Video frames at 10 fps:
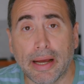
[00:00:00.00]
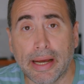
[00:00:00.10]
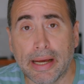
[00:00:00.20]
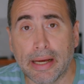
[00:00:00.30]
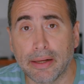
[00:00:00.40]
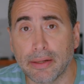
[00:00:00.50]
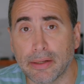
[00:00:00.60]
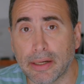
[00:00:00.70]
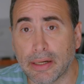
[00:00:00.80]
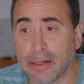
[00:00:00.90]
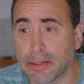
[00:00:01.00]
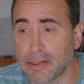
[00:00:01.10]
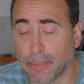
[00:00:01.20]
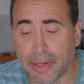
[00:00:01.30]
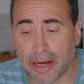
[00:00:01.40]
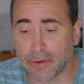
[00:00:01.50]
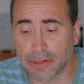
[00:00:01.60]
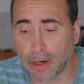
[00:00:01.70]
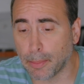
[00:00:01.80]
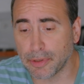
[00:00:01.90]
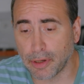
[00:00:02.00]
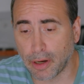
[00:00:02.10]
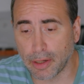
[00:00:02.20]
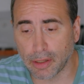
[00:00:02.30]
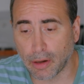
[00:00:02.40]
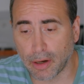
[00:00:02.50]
And uh, somebody else comes on,